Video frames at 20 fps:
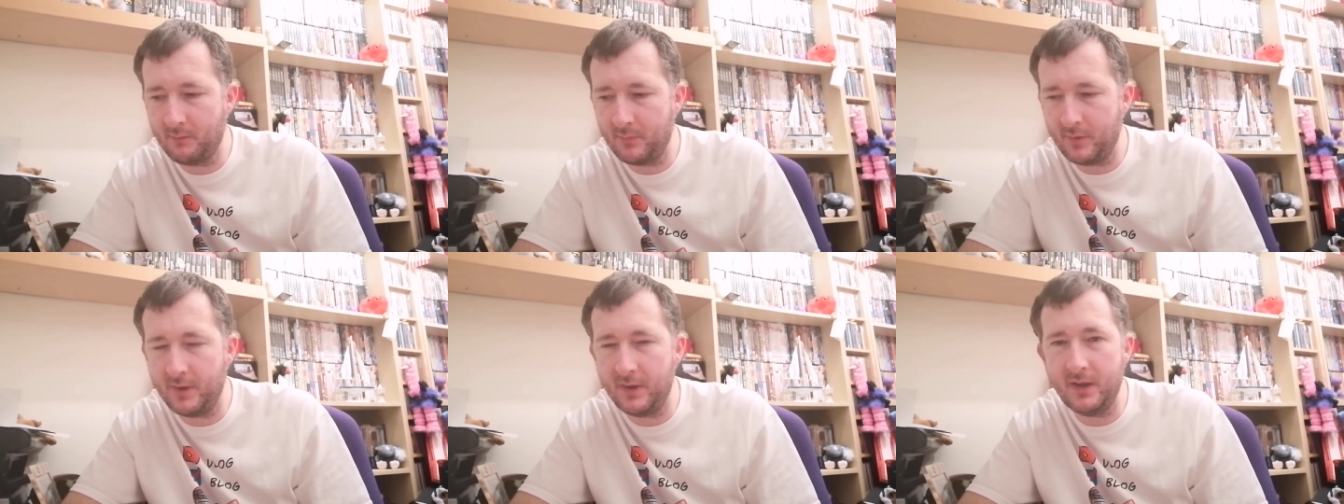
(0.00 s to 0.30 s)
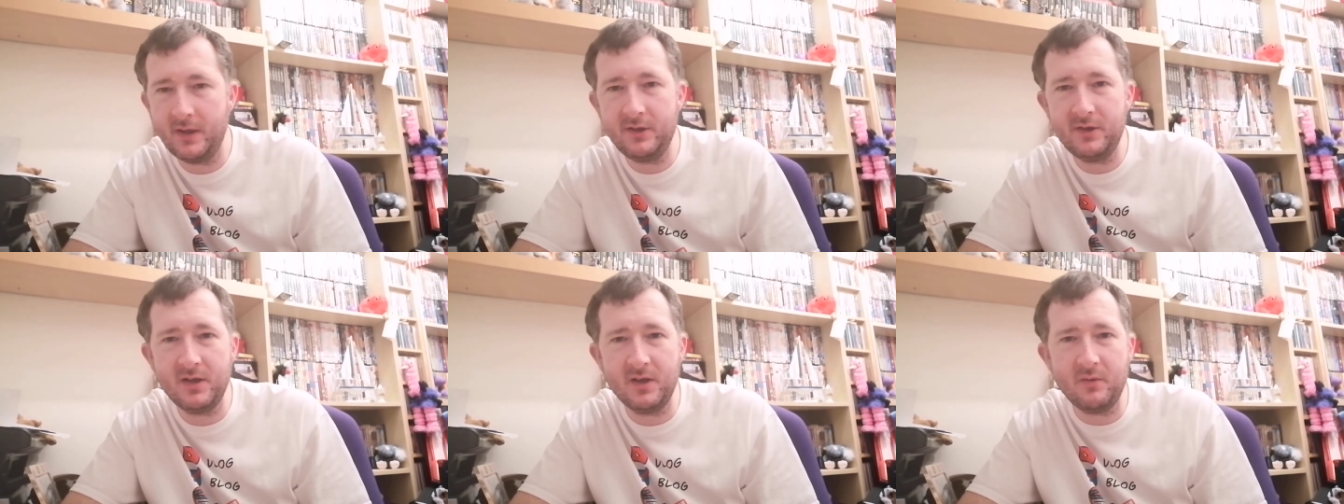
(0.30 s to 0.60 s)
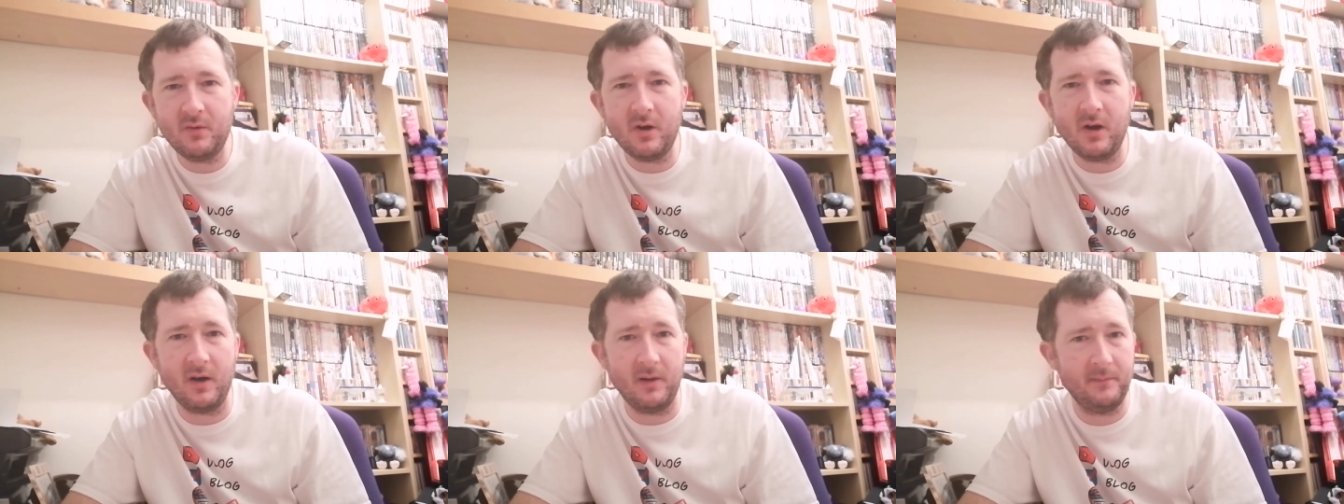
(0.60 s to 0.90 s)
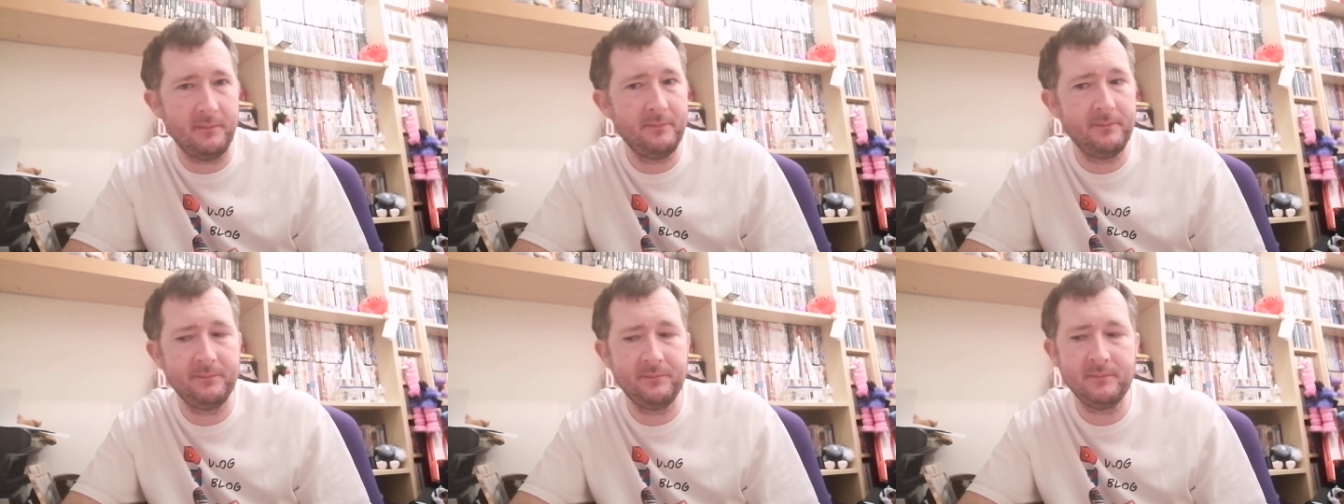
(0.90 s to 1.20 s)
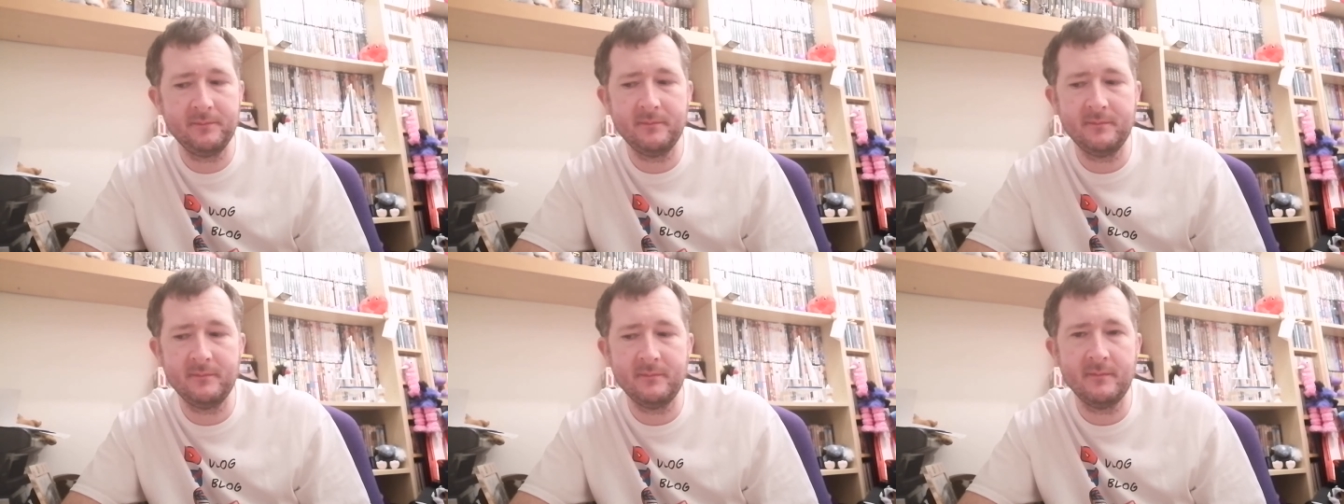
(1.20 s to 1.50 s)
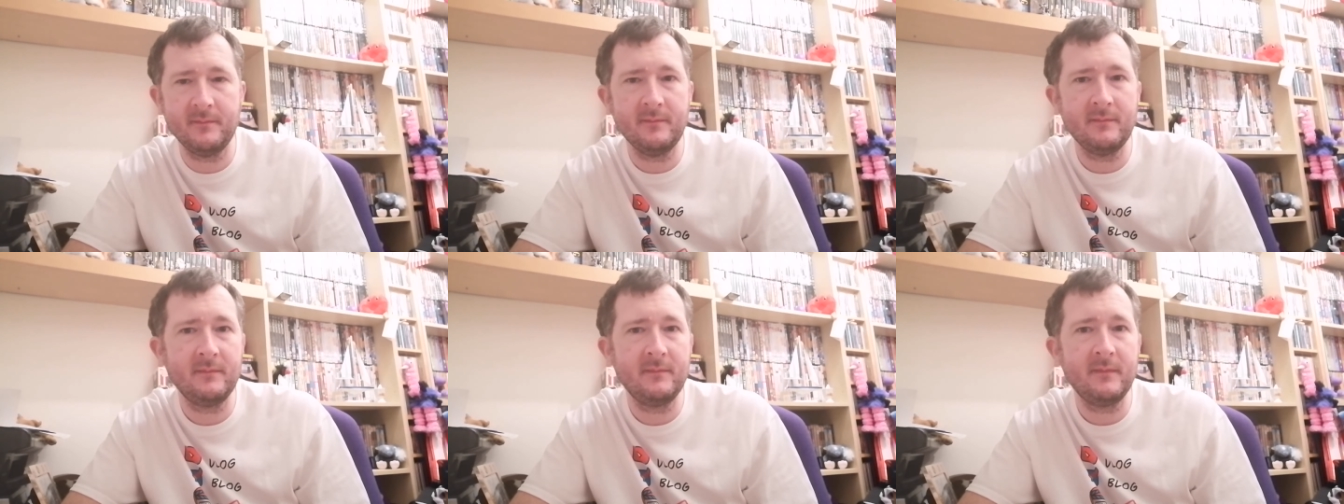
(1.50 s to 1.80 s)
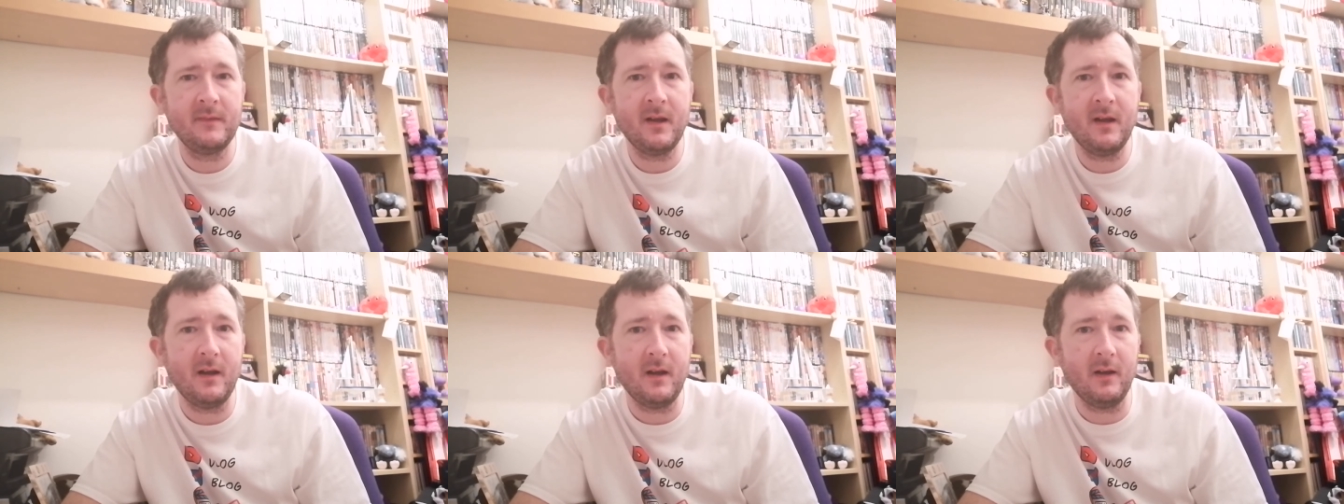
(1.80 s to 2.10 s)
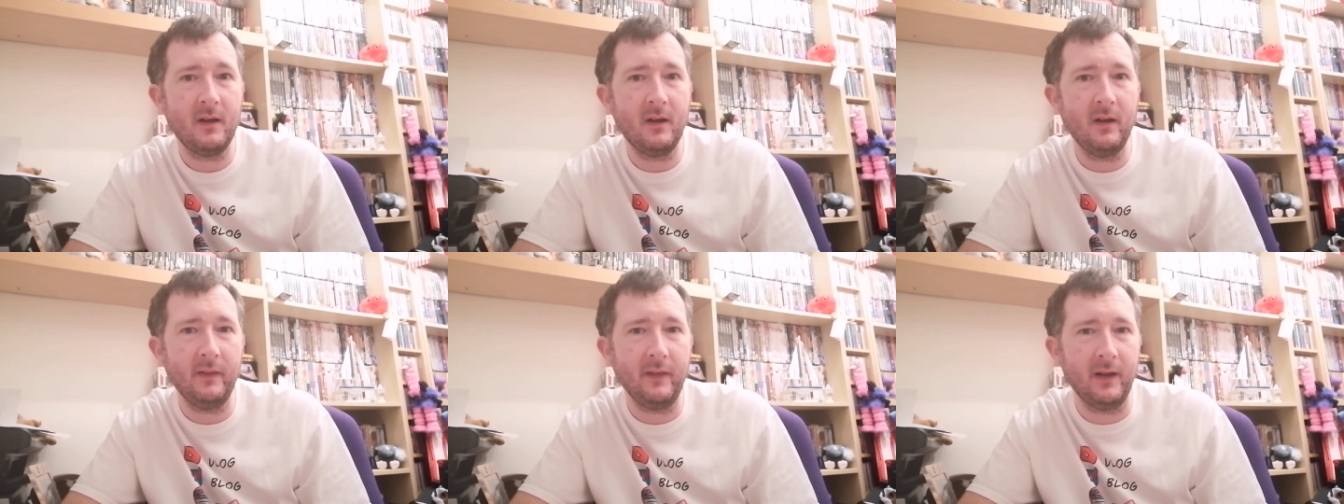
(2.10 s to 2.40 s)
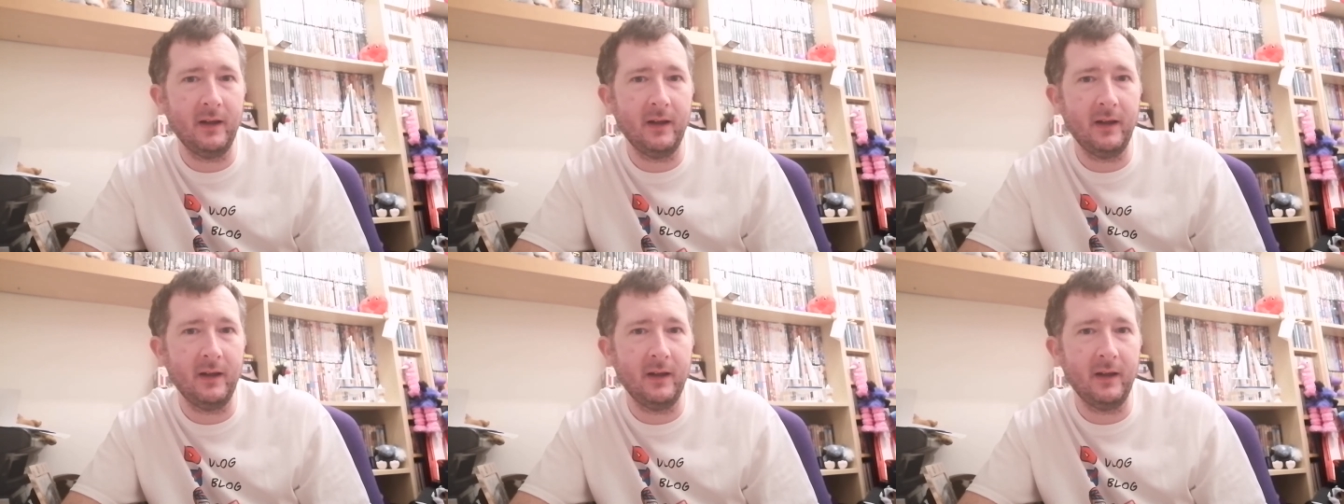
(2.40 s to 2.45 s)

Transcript: But uh, do you know what? I like